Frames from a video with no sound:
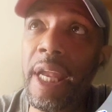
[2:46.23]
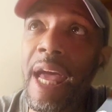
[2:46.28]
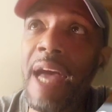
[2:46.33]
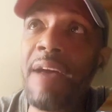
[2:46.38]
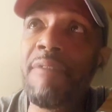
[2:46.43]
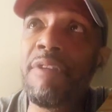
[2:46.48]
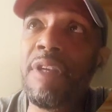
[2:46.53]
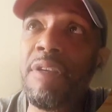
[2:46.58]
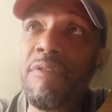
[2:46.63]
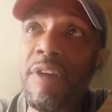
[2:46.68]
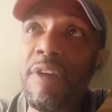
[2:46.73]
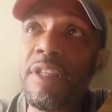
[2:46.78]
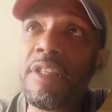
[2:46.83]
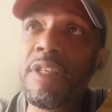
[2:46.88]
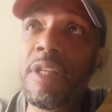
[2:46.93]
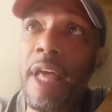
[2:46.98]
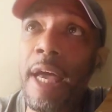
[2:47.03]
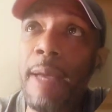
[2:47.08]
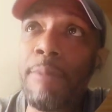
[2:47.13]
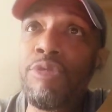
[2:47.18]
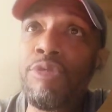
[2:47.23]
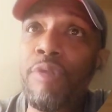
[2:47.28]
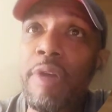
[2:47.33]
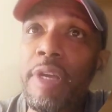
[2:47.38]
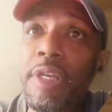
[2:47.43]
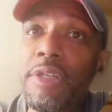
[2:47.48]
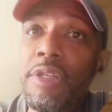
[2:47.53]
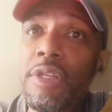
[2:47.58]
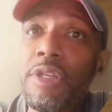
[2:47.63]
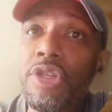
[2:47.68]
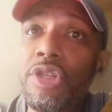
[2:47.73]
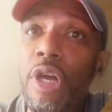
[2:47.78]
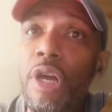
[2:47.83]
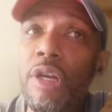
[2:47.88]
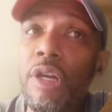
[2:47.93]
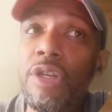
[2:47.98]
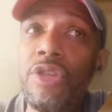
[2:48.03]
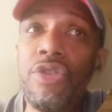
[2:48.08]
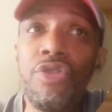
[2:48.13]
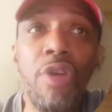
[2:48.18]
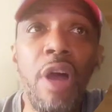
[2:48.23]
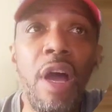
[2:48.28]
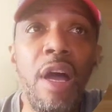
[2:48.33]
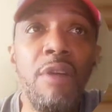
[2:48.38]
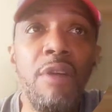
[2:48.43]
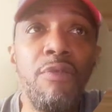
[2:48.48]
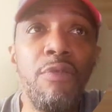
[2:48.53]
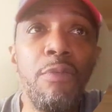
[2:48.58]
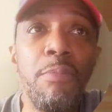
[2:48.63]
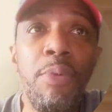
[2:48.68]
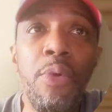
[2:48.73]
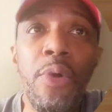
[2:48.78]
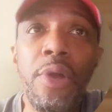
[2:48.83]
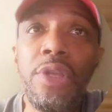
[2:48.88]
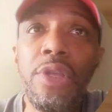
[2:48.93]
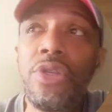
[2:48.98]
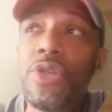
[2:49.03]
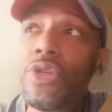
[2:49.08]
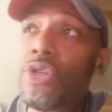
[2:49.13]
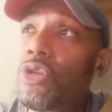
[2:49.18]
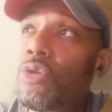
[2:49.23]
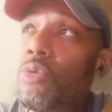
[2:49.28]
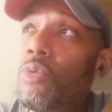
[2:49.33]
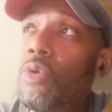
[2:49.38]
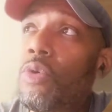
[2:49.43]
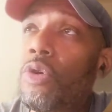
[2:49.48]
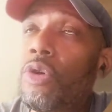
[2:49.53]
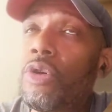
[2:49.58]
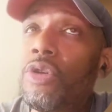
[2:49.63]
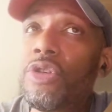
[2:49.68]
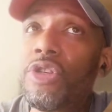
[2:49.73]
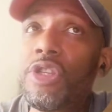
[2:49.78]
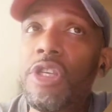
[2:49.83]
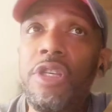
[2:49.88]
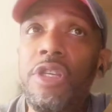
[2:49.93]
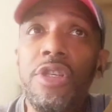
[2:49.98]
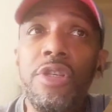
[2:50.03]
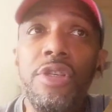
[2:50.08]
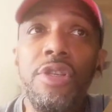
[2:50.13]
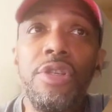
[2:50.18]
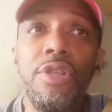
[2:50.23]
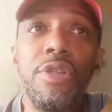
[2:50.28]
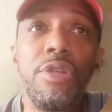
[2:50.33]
have an Event Labs race that y'all could drive for points towards these